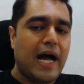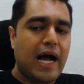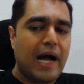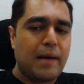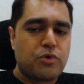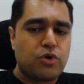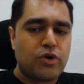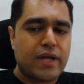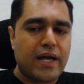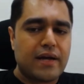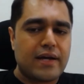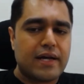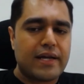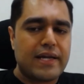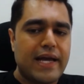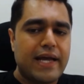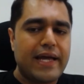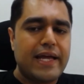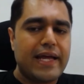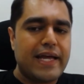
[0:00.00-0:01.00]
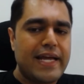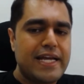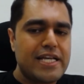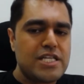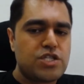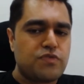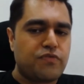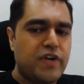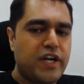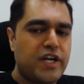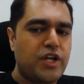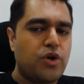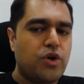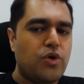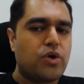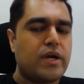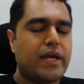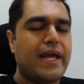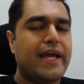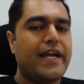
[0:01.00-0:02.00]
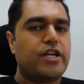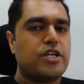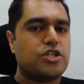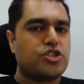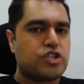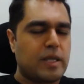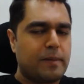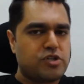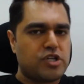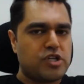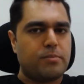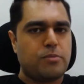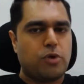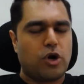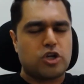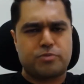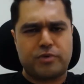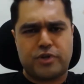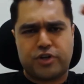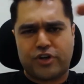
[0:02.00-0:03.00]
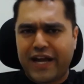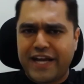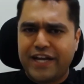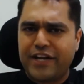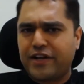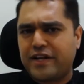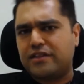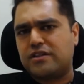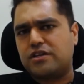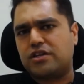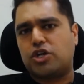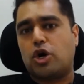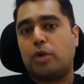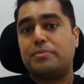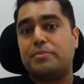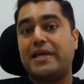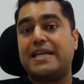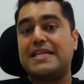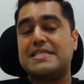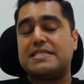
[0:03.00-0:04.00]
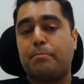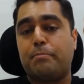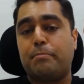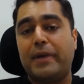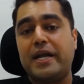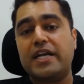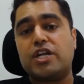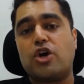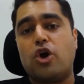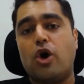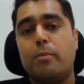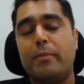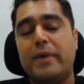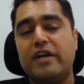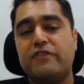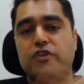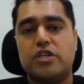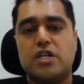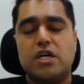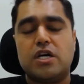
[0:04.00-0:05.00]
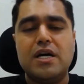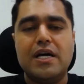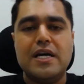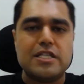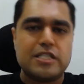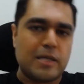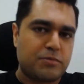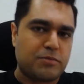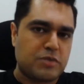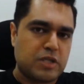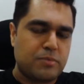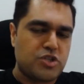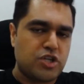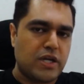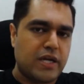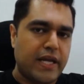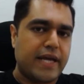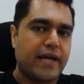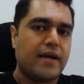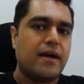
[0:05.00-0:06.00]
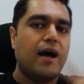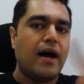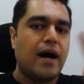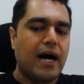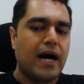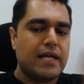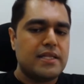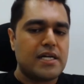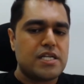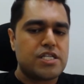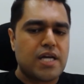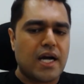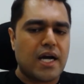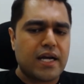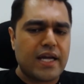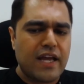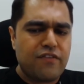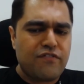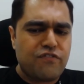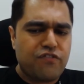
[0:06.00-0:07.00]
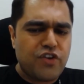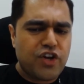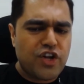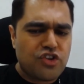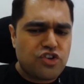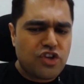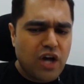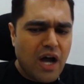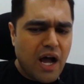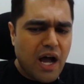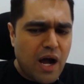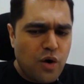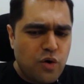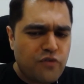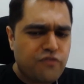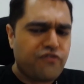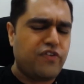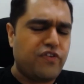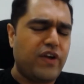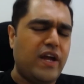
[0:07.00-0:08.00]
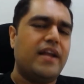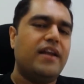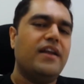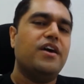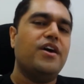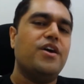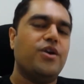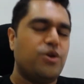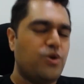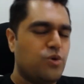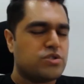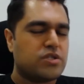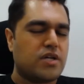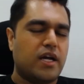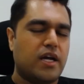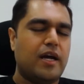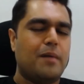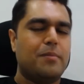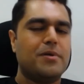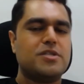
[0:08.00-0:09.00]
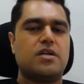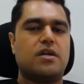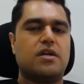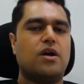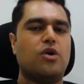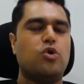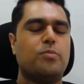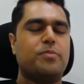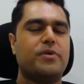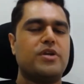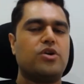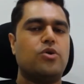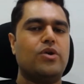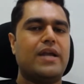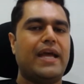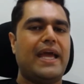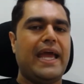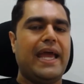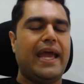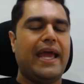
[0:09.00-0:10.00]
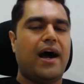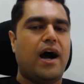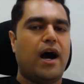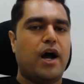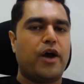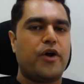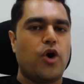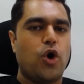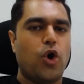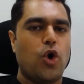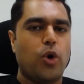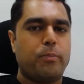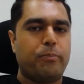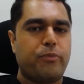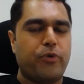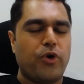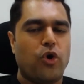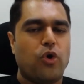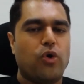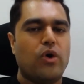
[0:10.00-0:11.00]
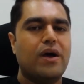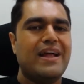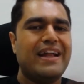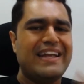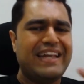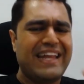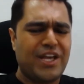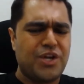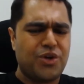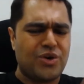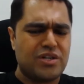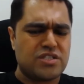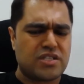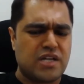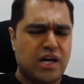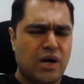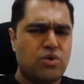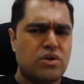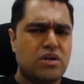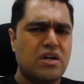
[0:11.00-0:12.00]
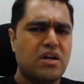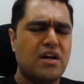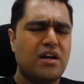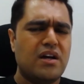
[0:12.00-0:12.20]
Aapko kya karna hai? Is video ke description box mein, right at the top, there is a pinned comment for the subscription link. Andar jaake without fail, use kare Amit sir ka coupon code AROPRO. Take your discount.